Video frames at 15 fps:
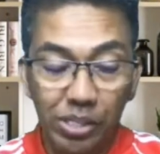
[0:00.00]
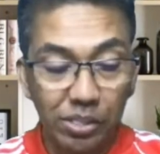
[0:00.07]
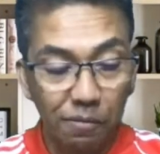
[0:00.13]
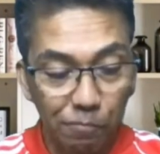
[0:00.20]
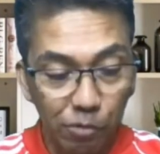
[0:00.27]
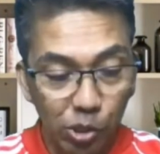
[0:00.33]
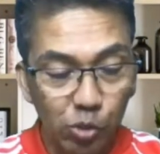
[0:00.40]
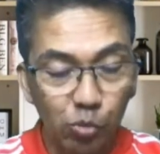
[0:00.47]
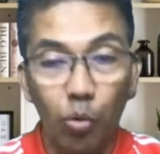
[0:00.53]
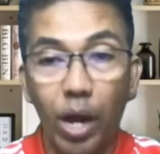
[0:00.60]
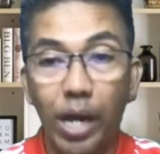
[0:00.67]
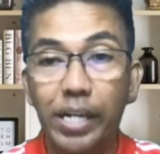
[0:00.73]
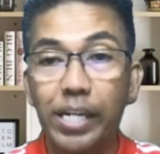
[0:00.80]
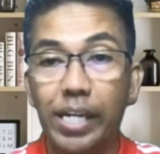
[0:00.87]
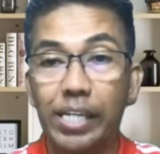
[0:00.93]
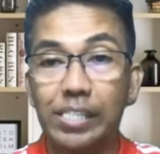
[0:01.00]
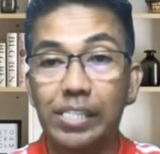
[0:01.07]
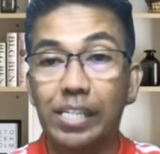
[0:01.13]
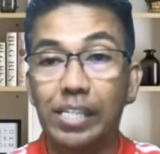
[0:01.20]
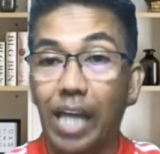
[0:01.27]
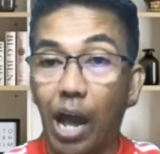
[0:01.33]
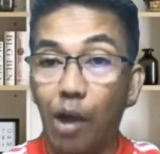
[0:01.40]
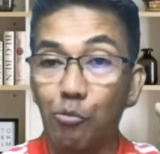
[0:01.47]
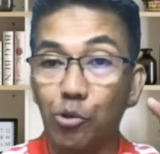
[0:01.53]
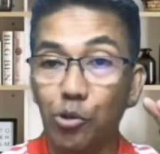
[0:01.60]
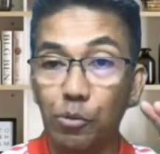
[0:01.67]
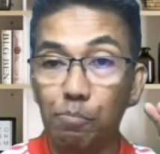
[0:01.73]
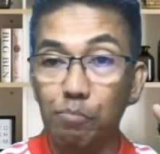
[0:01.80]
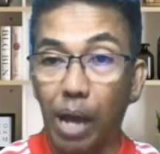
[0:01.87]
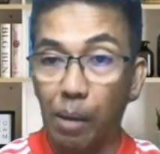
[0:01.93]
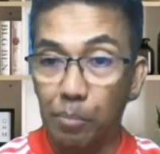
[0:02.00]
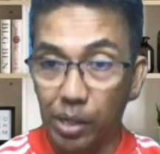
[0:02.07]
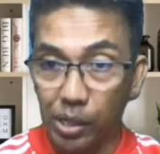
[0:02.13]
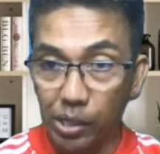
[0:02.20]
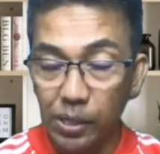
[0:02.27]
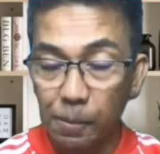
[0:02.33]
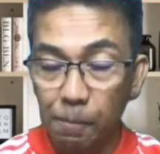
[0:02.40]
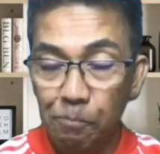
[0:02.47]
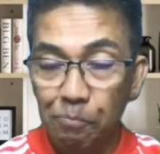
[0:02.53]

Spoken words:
The first one is the Tower of Babel,